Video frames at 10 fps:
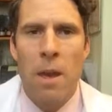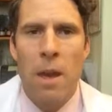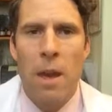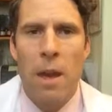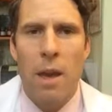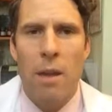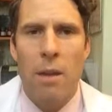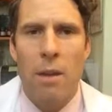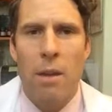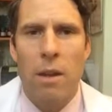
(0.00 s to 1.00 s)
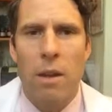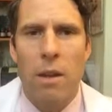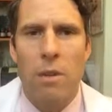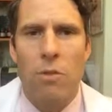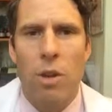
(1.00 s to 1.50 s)
and
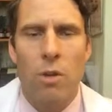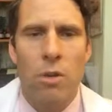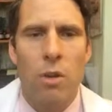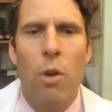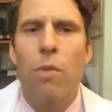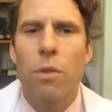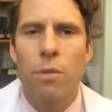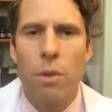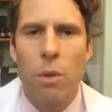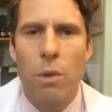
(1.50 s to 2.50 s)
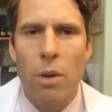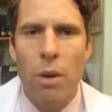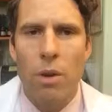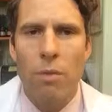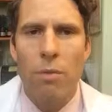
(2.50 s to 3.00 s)
a general overview
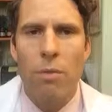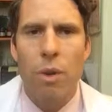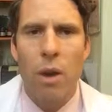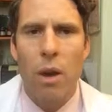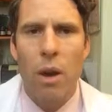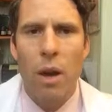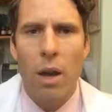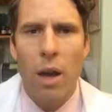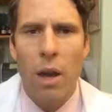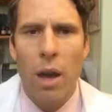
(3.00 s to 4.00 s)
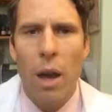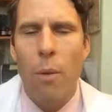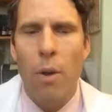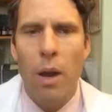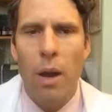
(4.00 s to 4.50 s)
of
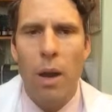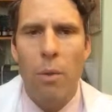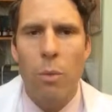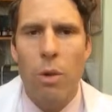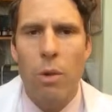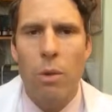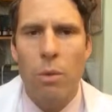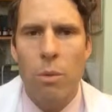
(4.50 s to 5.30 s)
how I work